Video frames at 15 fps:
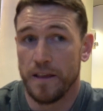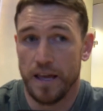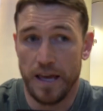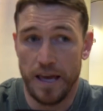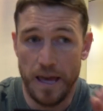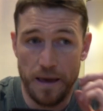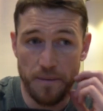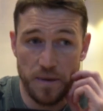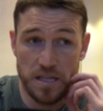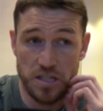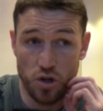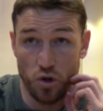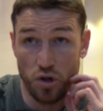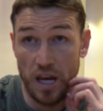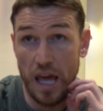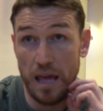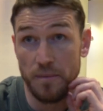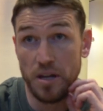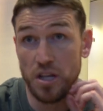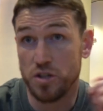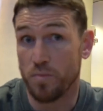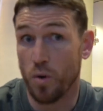He's a good name
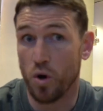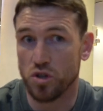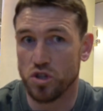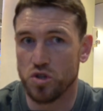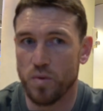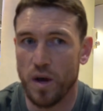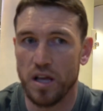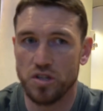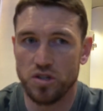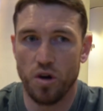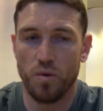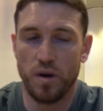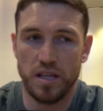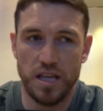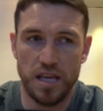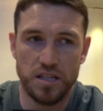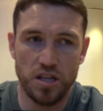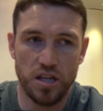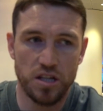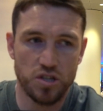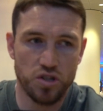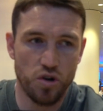in the sport as well, so it's
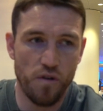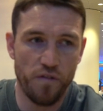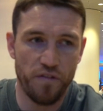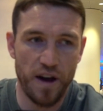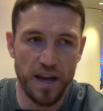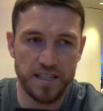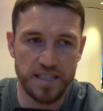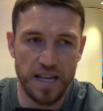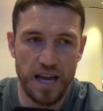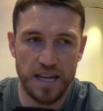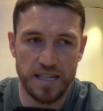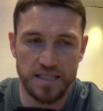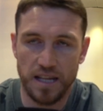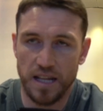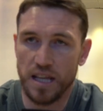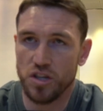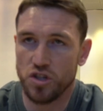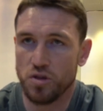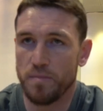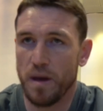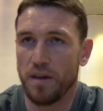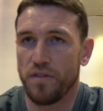a good fight. Stylistically, it
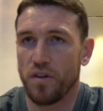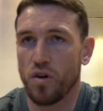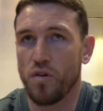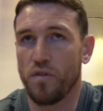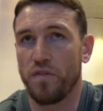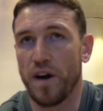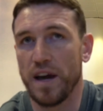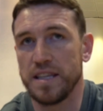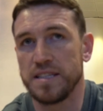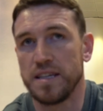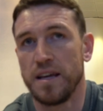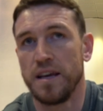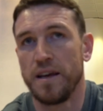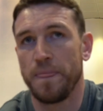should make for a good fight.